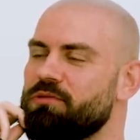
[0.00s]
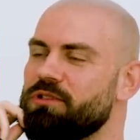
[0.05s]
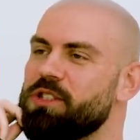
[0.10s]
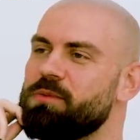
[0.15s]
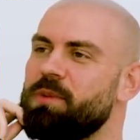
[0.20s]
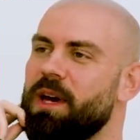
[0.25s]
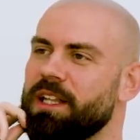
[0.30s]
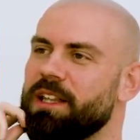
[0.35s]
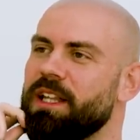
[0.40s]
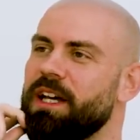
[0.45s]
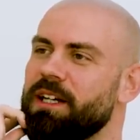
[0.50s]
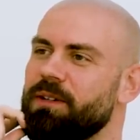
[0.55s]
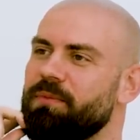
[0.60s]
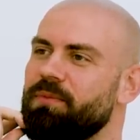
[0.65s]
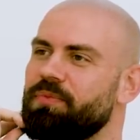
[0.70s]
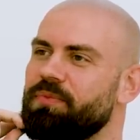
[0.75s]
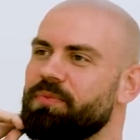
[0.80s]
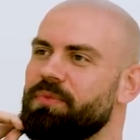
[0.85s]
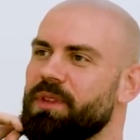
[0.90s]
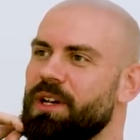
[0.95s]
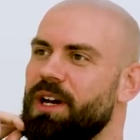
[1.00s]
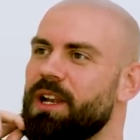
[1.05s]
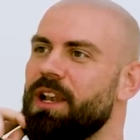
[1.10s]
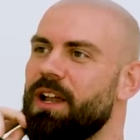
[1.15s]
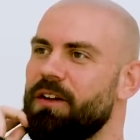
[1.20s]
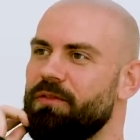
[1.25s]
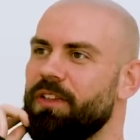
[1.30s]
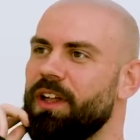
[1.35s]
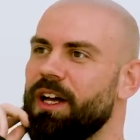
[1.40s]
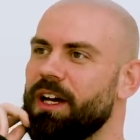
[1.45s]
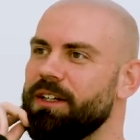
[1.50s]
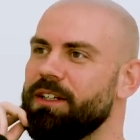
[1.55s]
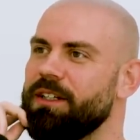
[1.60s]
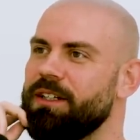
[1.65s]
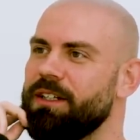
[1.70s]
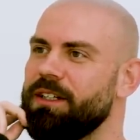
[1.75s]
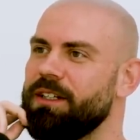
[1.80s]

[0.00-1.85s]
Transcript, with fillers: respect that. I love that.